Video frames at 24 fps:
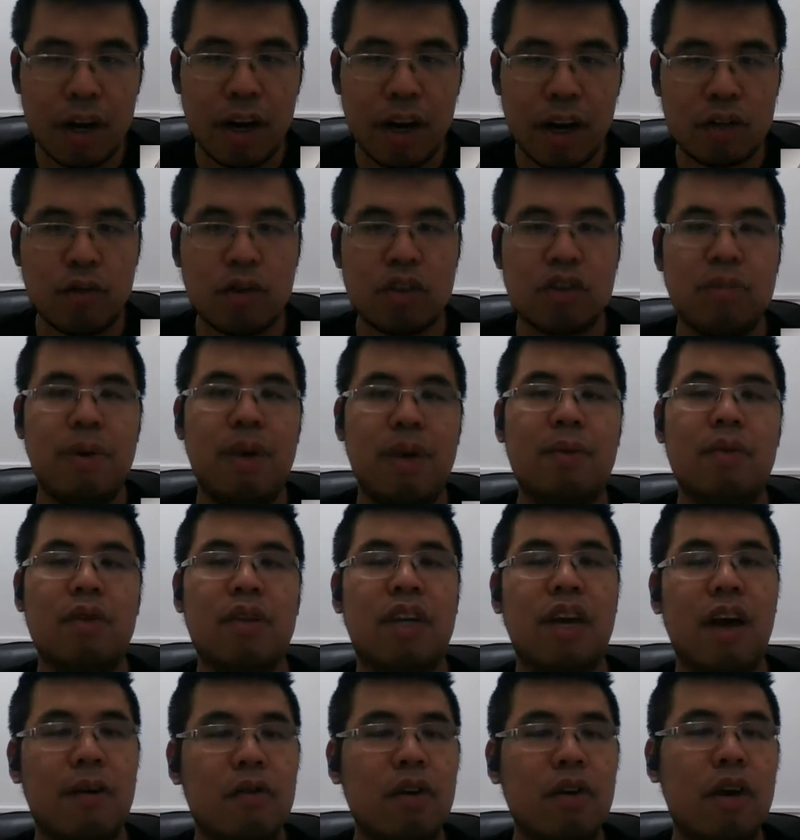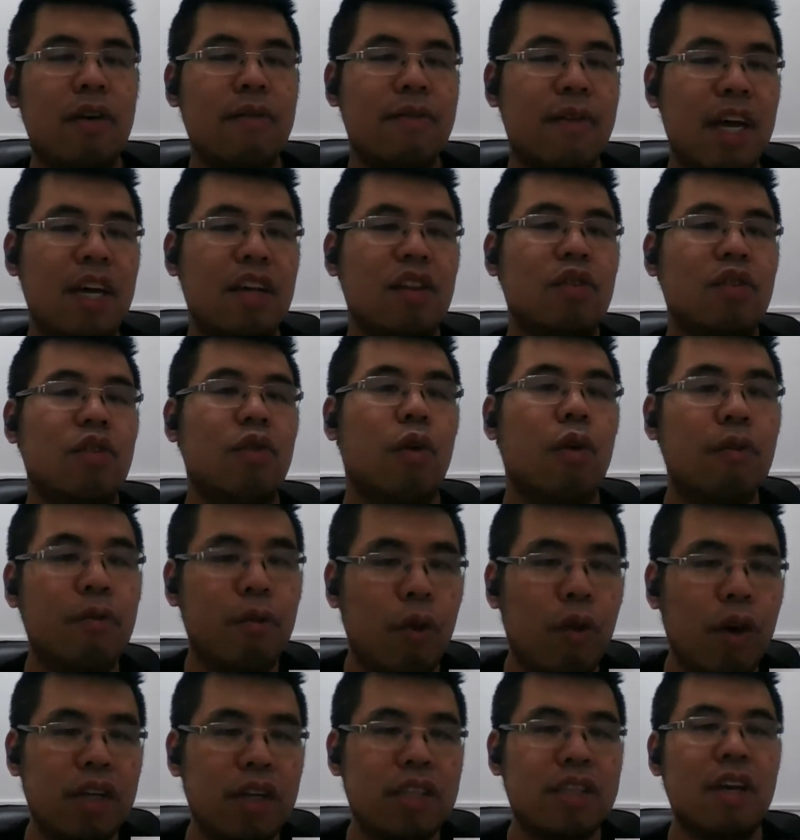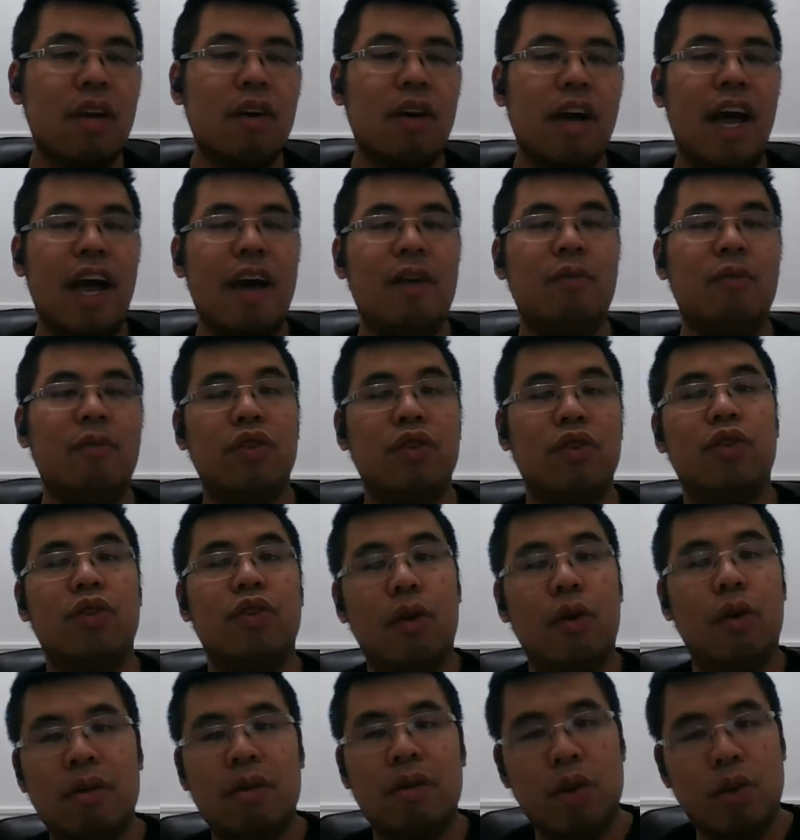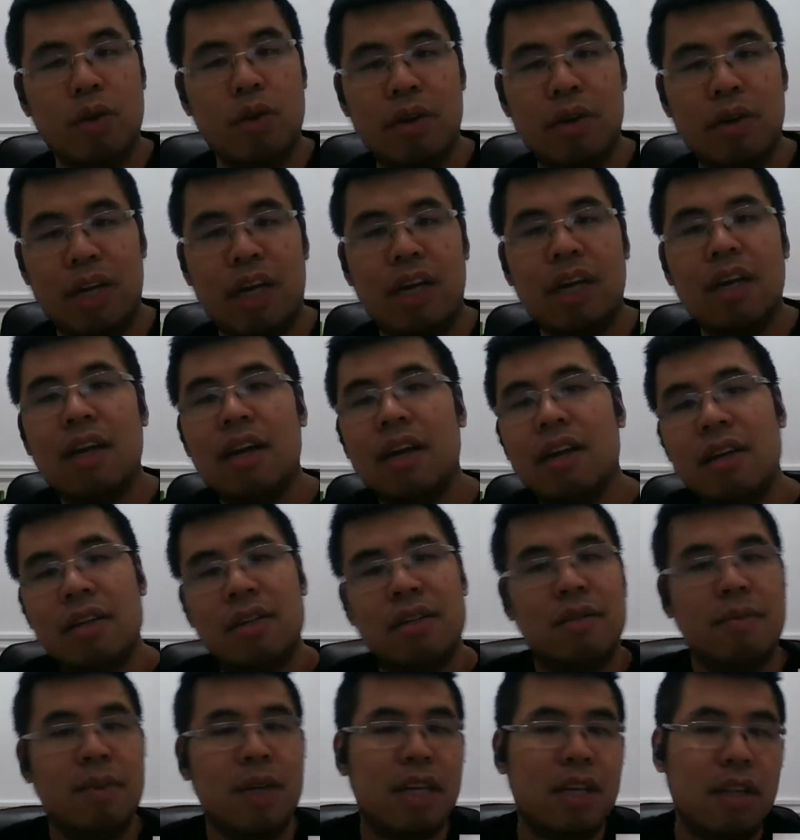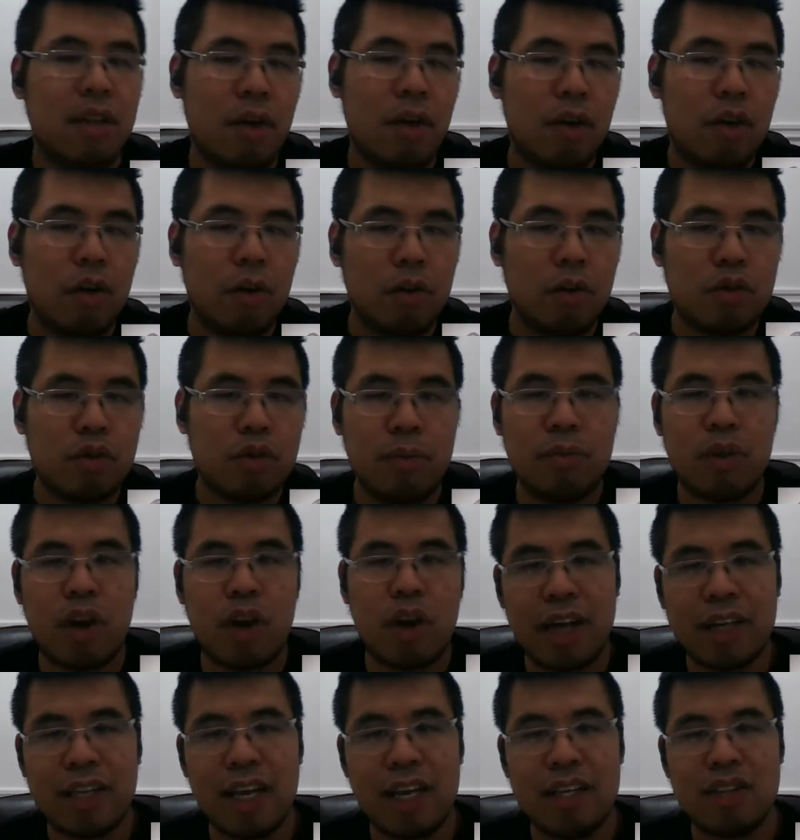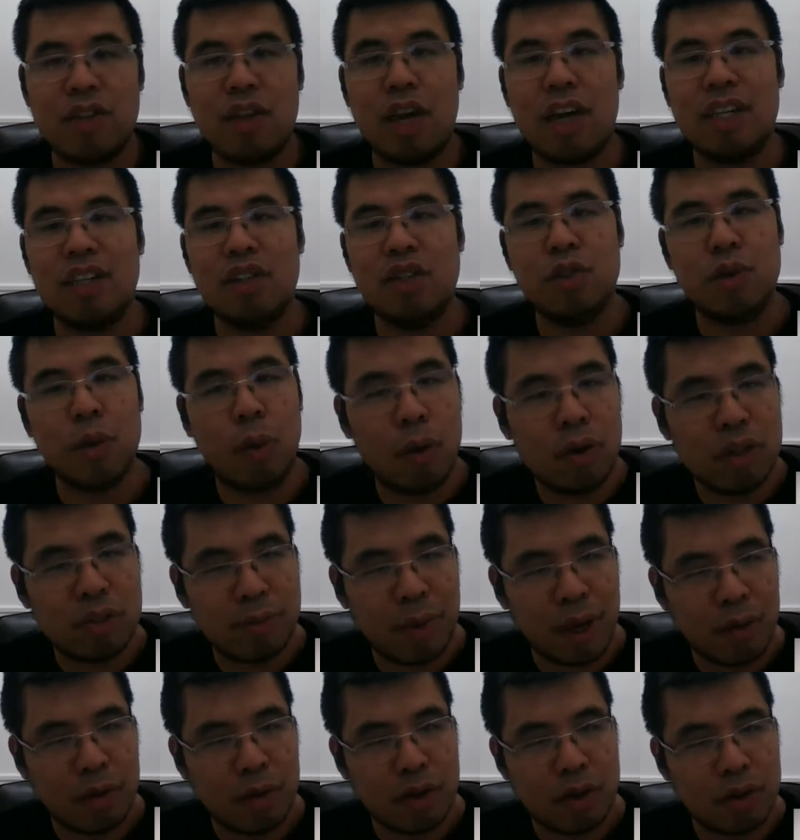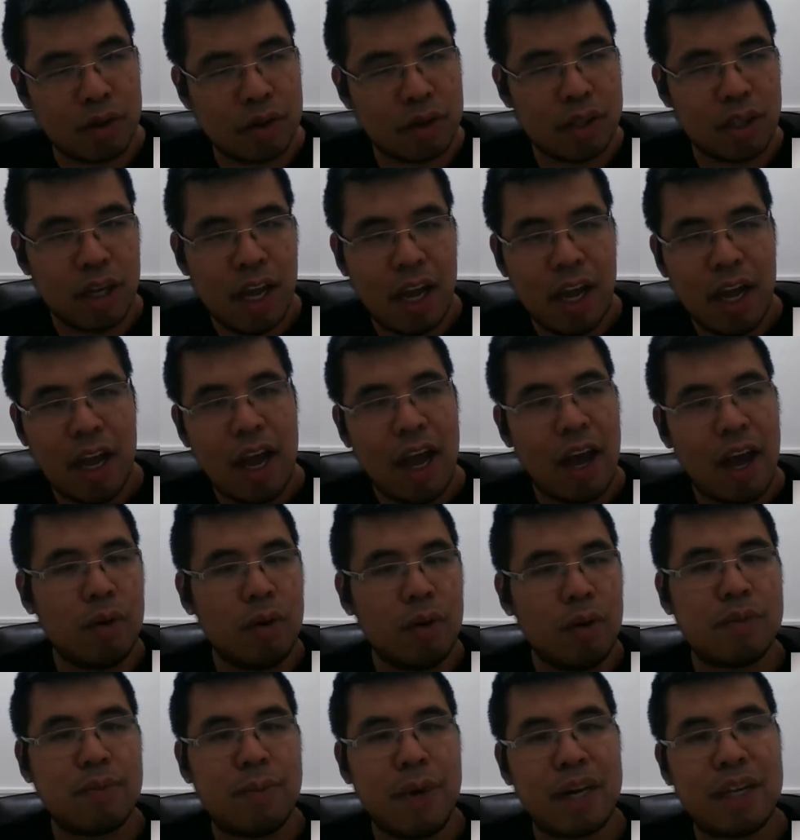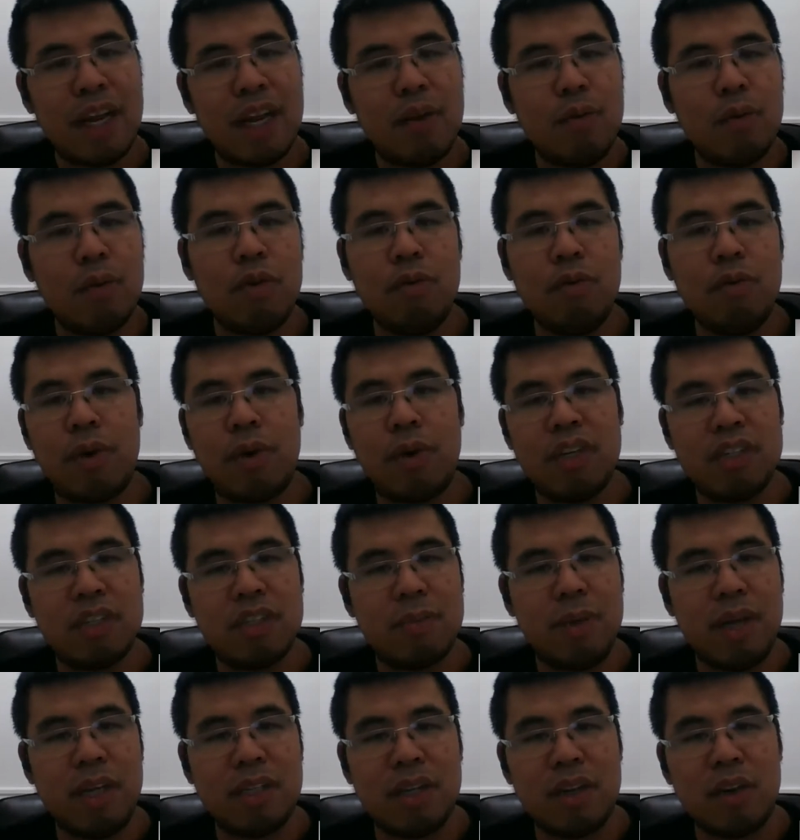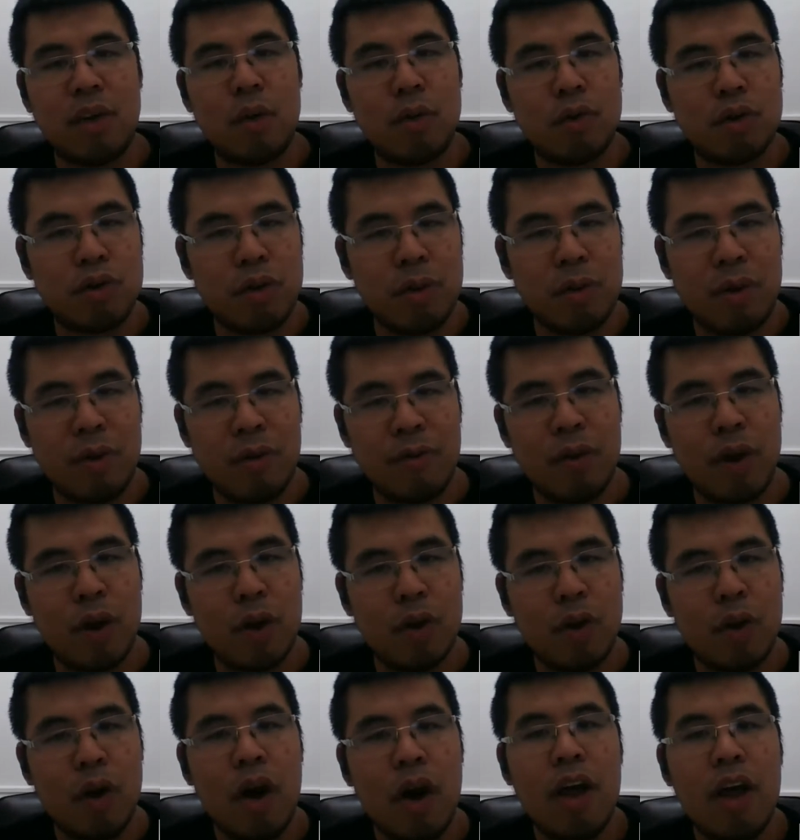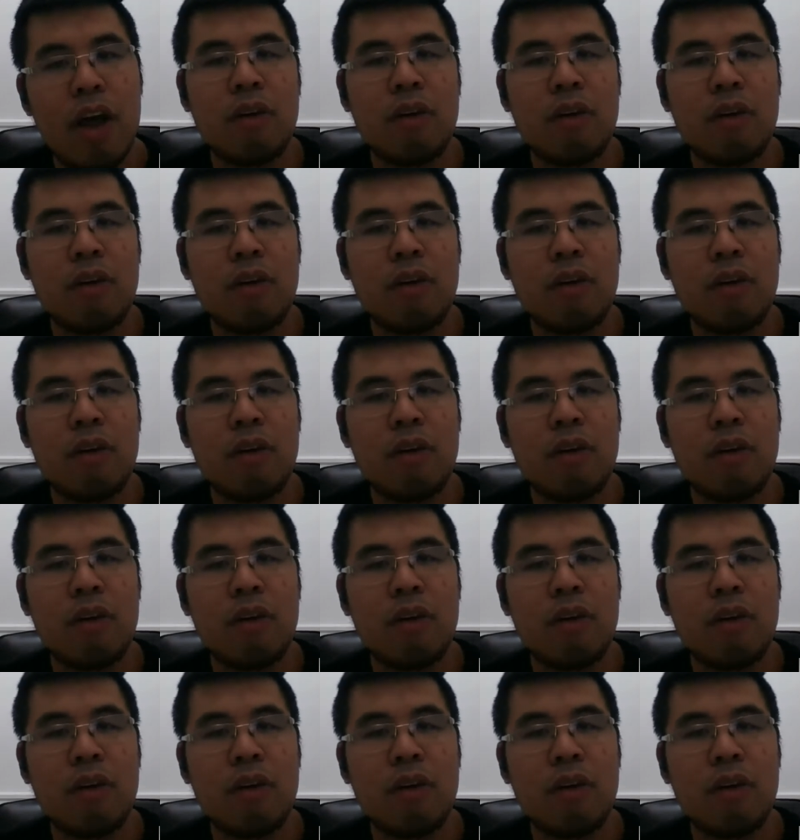on Twitch to be able to cover the event in their voice and with their community. To be clear, co-streamed content is not endorsed by Wizards, and we expect anyone who participates in co-streaming to follow